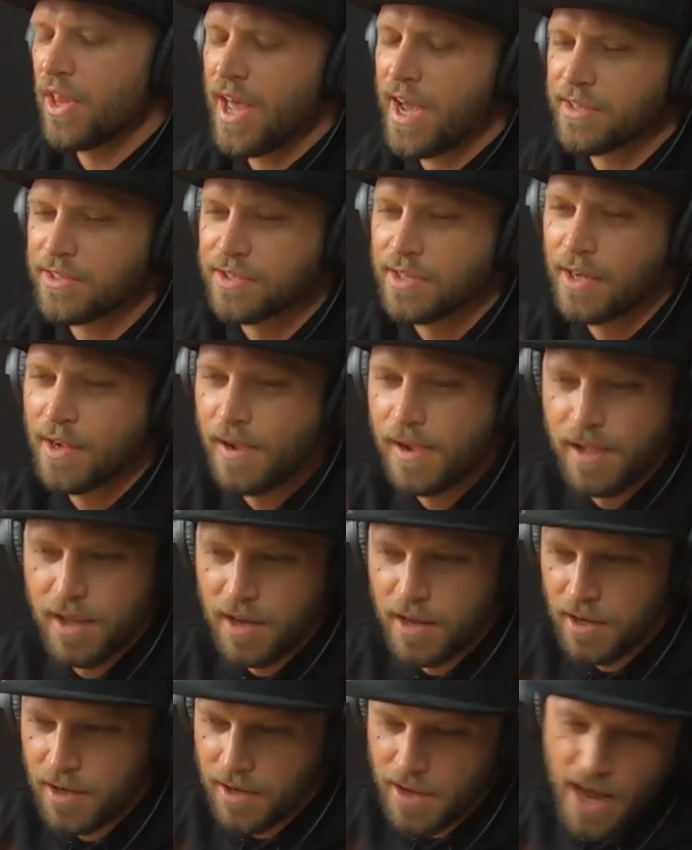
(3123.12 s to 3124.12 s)
the last
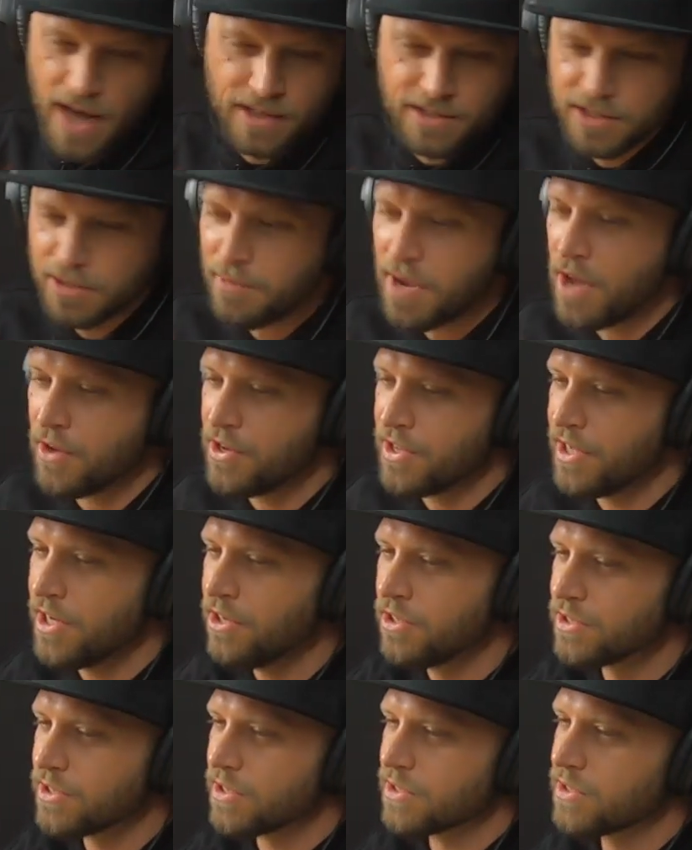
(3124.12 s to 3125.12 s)
X amount of
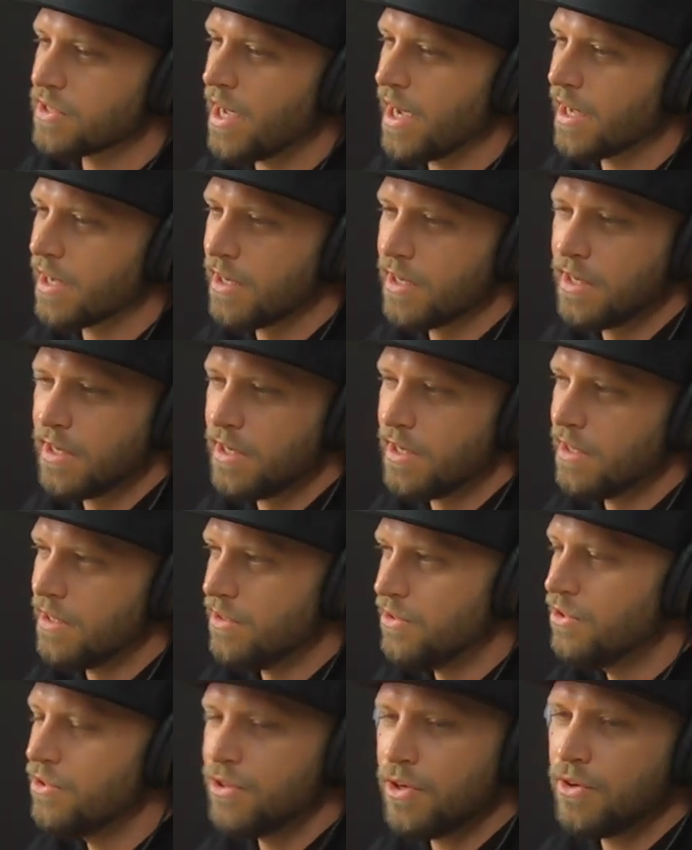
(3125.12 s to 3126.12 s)
years, it's like
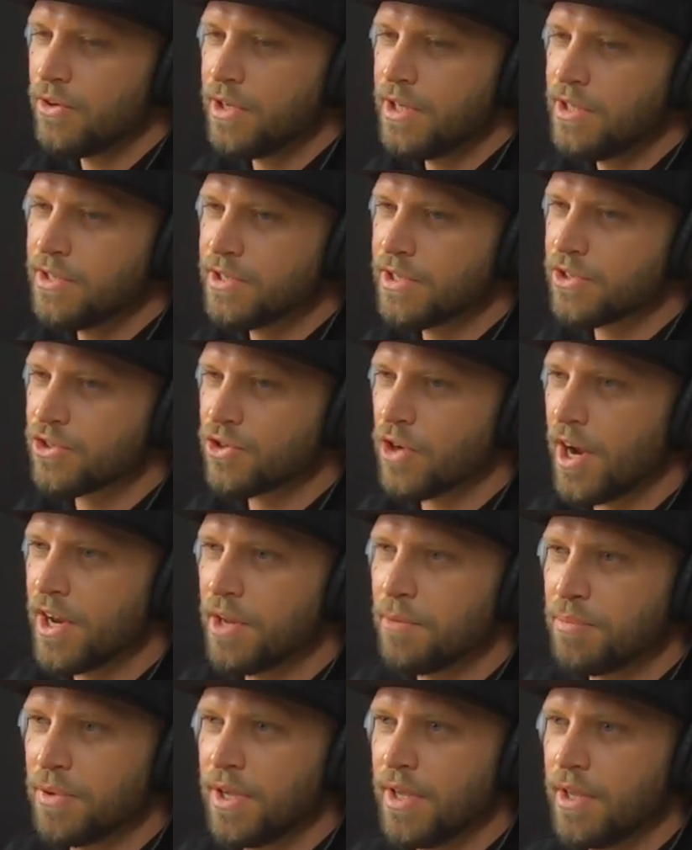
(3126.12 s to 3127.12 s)
you don't need to try
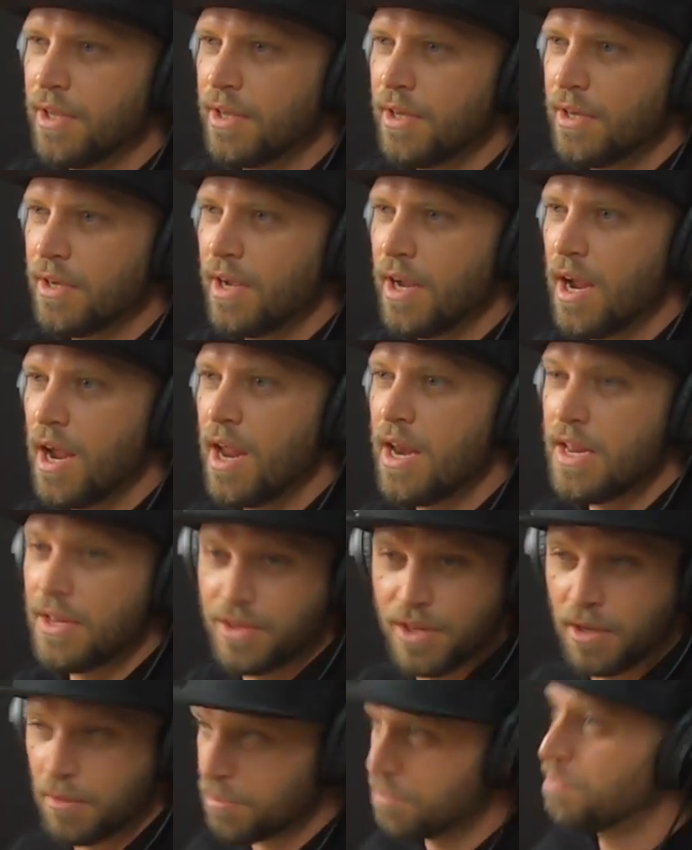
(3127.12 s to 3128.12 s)
to be
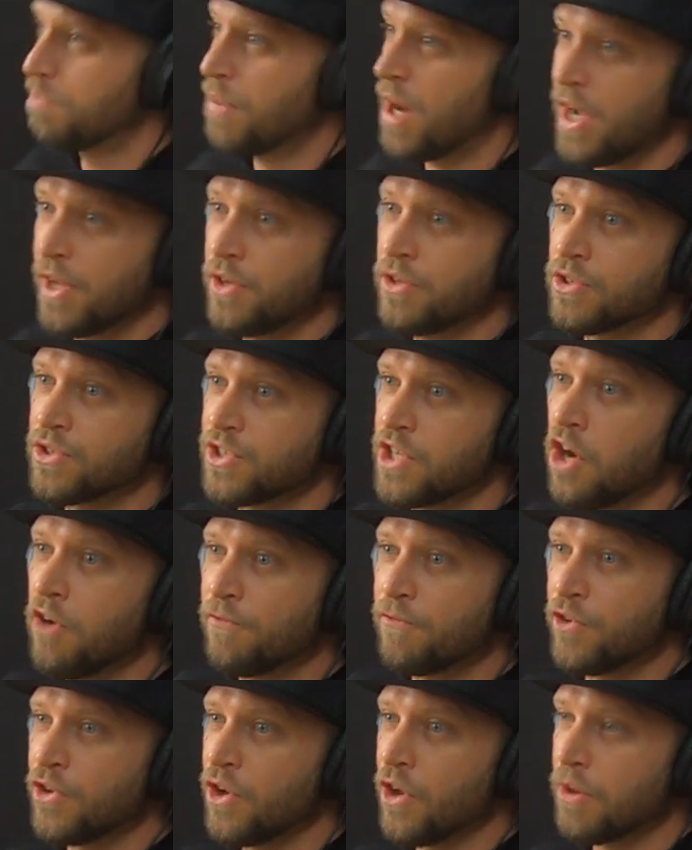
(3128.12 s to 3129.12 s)
anything but
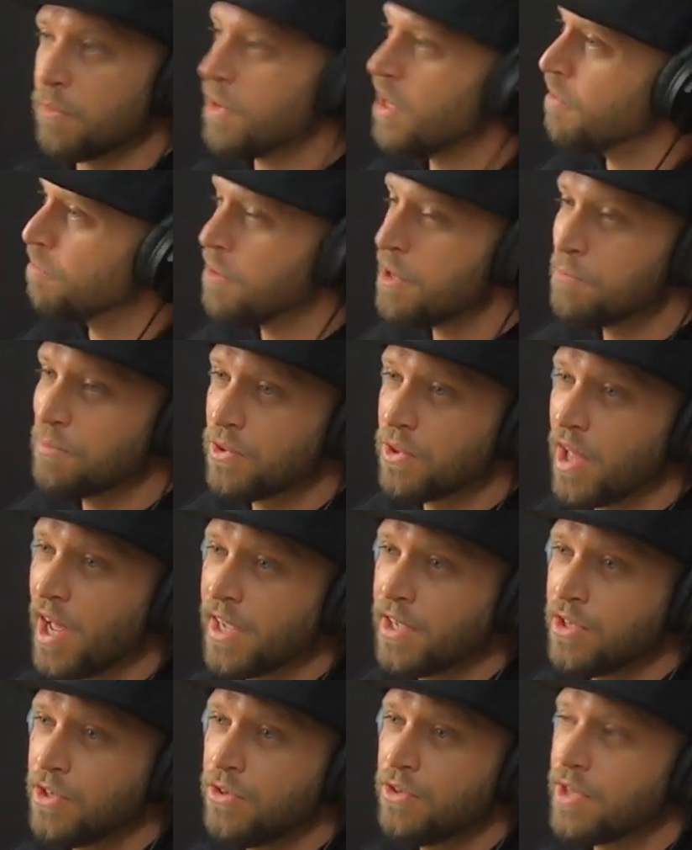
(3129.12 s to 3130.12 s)
yourself. You know what I mean? If people
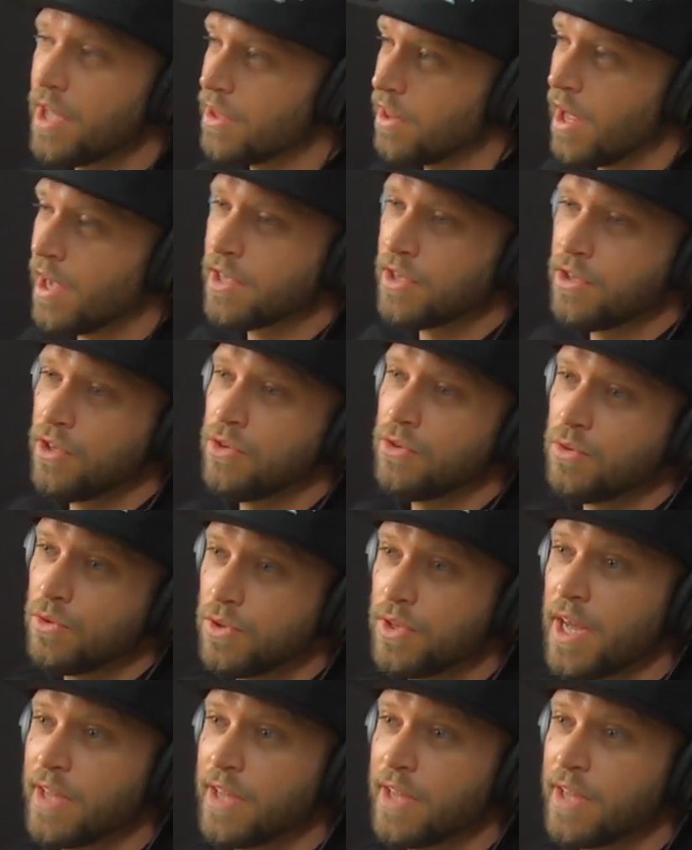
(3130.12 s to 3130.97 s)
like you, they like you.